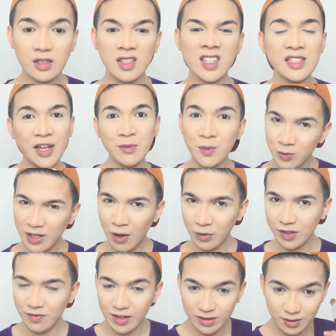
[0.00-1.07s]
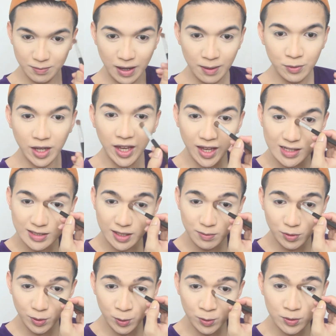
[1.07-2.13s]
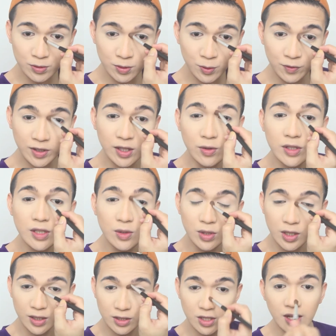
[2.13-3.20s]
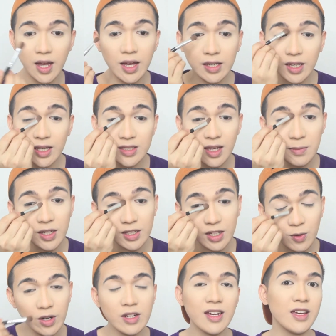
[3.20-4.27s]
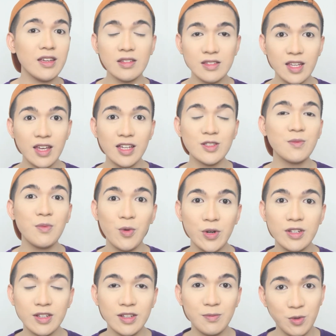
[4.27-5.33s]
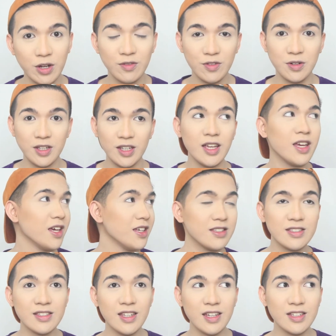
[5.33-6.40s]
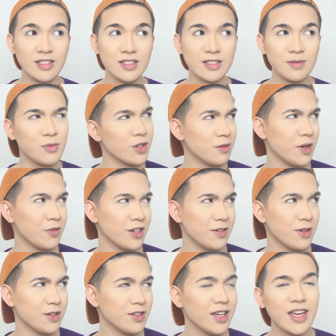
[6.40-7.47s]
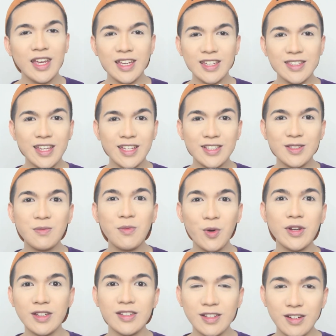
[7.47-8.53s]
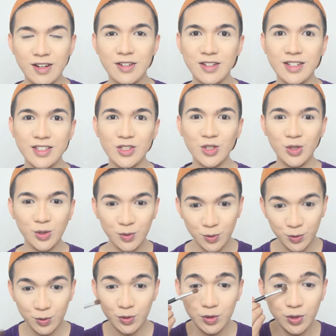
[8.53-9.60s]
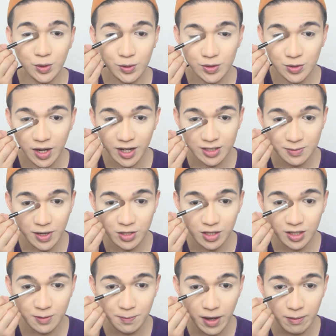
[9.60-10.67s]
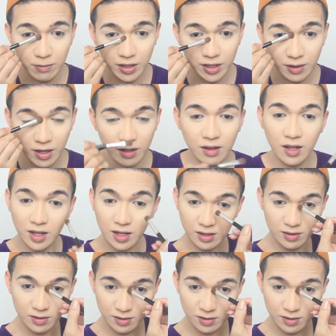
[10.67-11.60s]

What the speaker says: Kasi ngayon pupunta akong event, diba? ASM yun. So, feeling ko hindi ko talaga siya kaya. Sabi ng Aquaria, it takes more than a bravery. It takes more than bravery, yeah. It takes more than courage to do drag, especially in public, bakla.